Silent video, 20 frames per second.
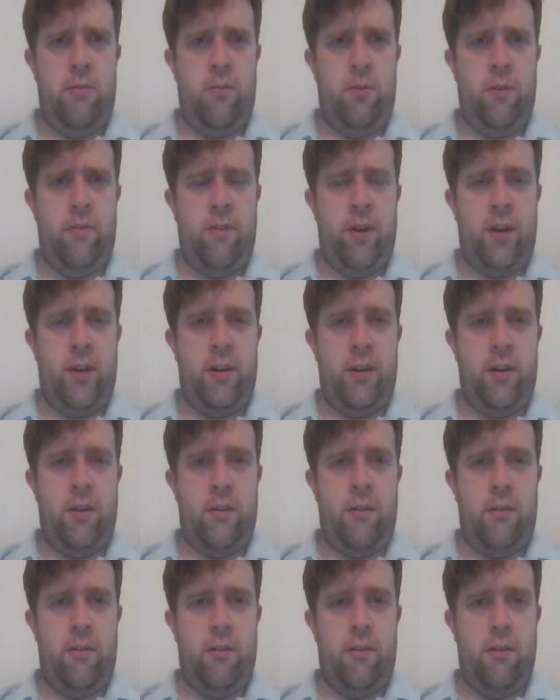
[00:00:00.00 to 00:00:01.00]
what have I
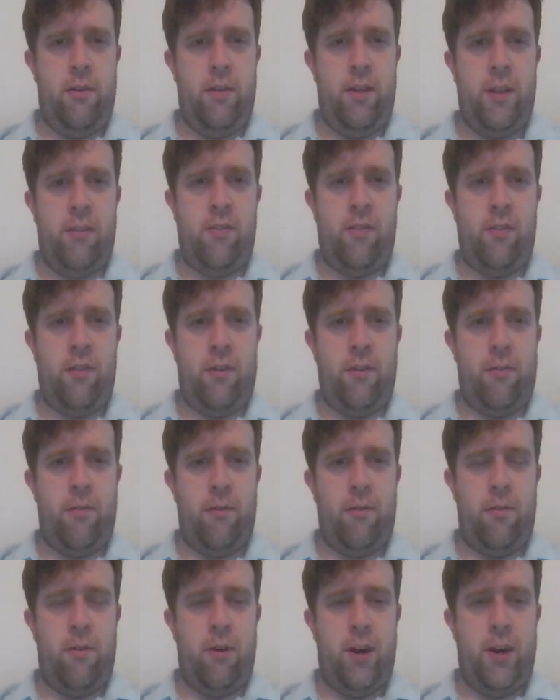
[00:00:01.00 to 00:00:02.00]
done? No, that's not
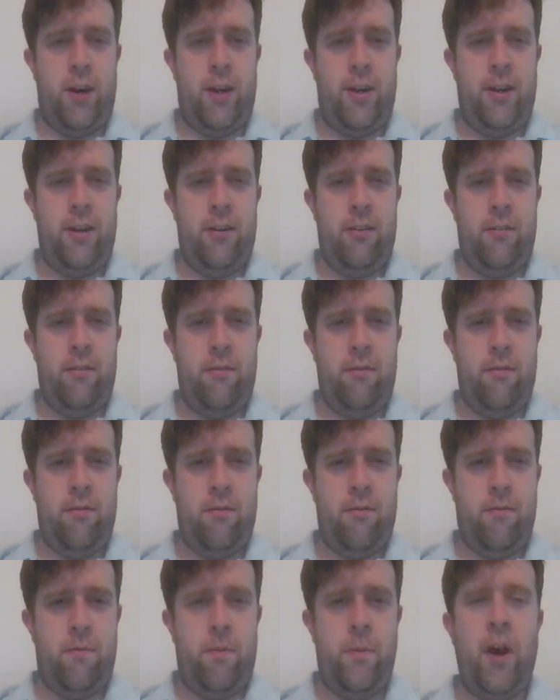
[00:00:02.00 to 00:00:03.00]
right.
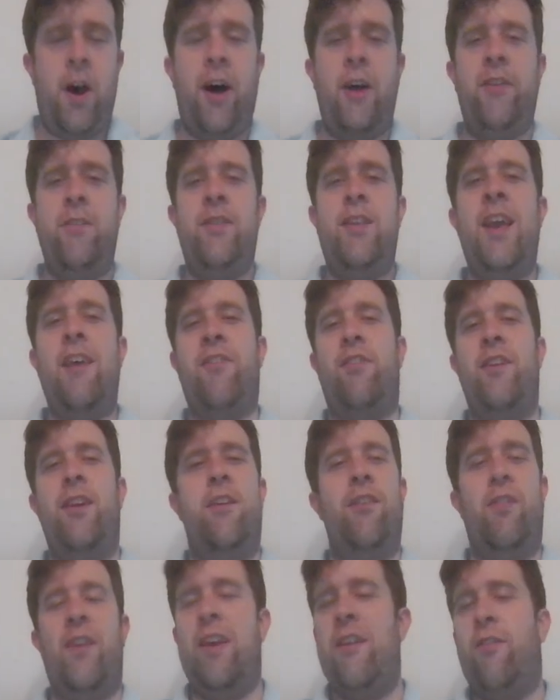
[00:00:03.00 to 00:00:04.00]
Oh, yes,
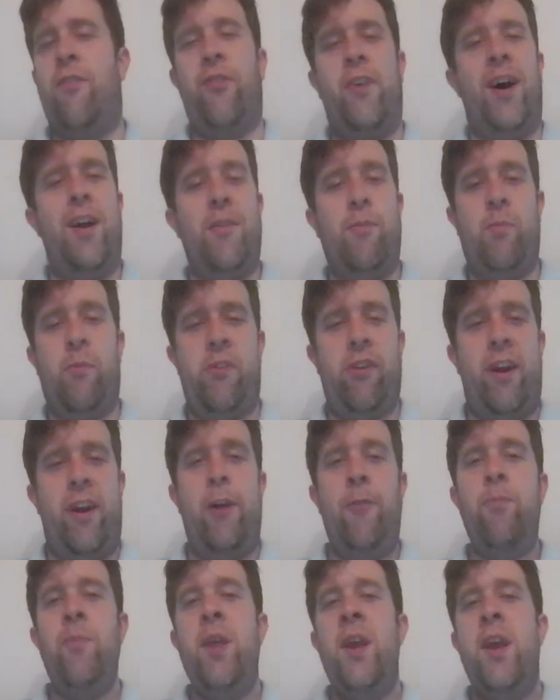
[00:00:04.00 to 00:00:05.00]
it is. It's fine.
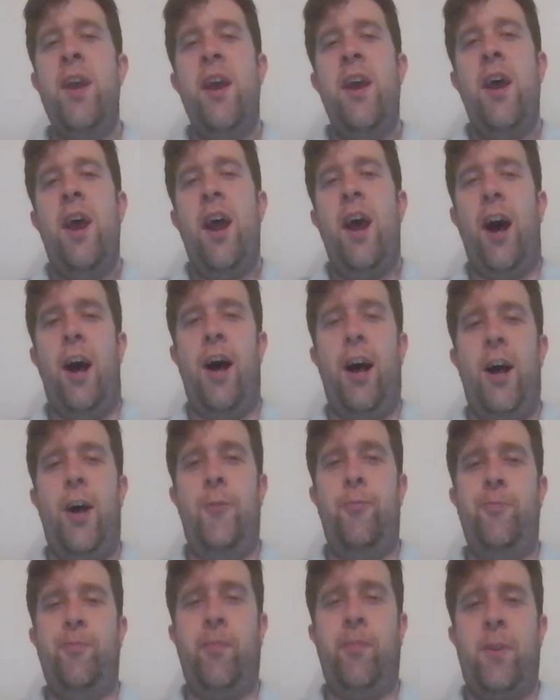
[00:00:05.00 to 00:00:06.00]
Sorry.
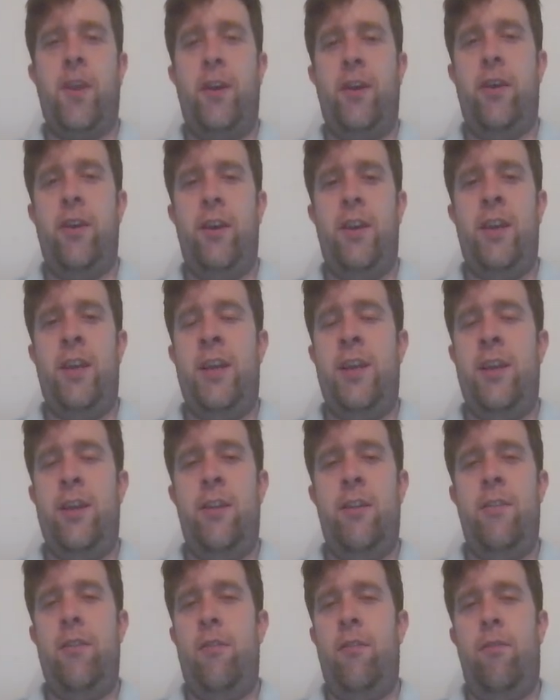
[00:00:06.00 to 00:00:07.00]
Um,
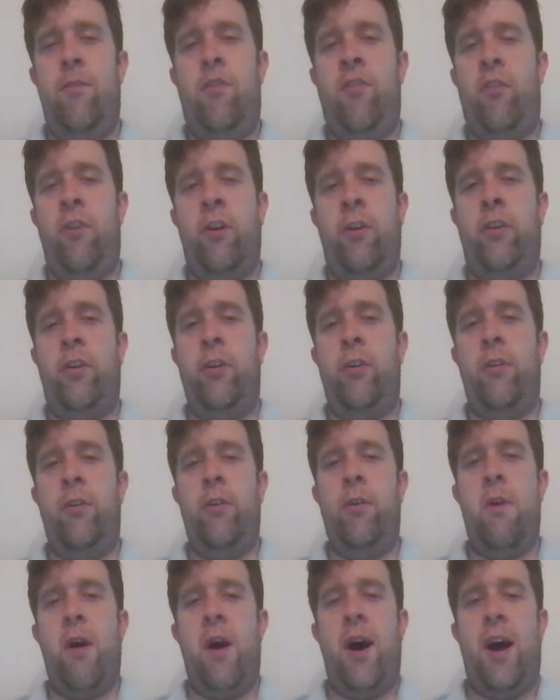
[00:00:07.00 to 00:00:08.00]
in
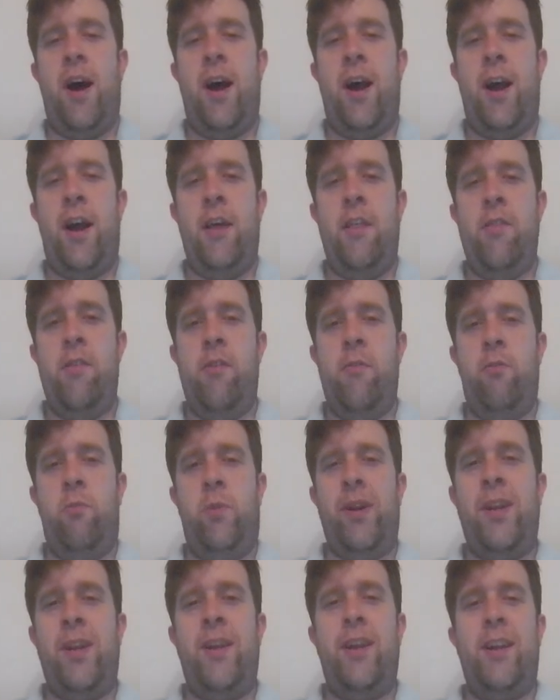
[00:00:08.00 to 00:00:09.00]
Sudoku, uh,
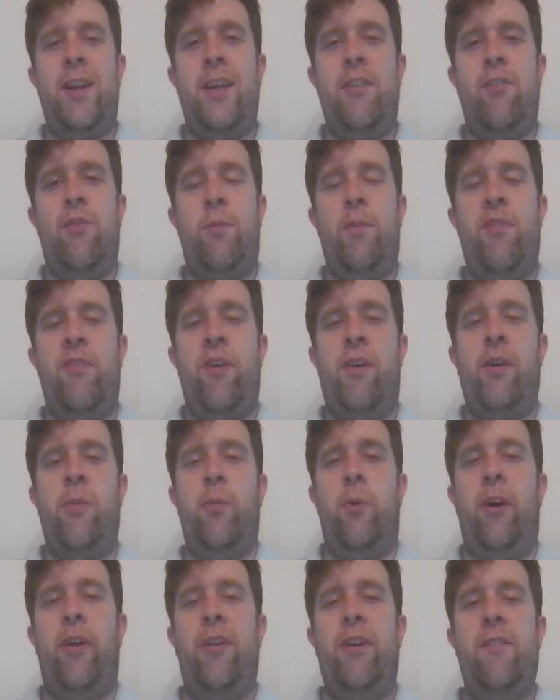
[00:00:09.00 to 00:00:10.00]
we need to be
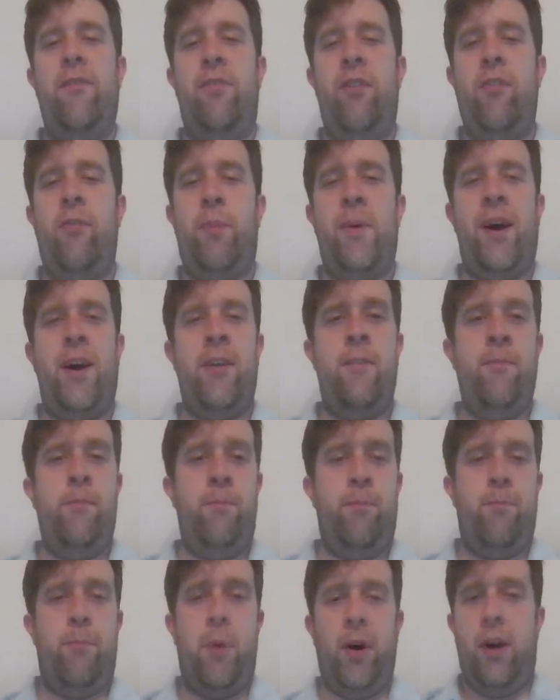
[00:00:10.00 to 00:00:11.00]
very wary of this
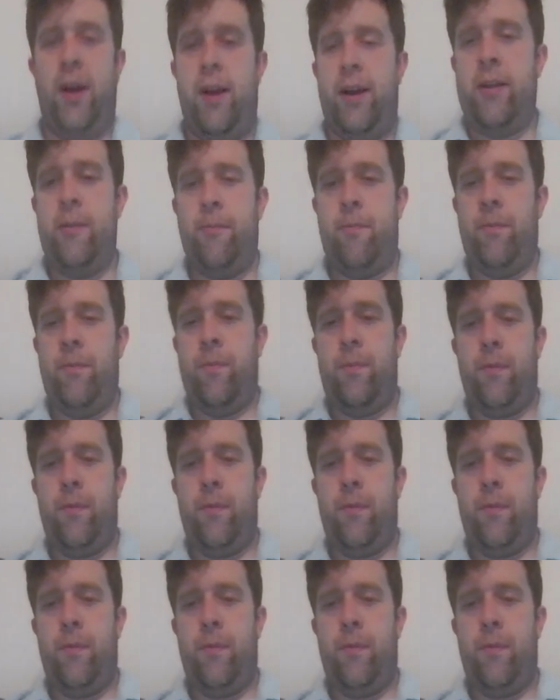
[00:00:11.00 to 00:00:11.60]
pattern, but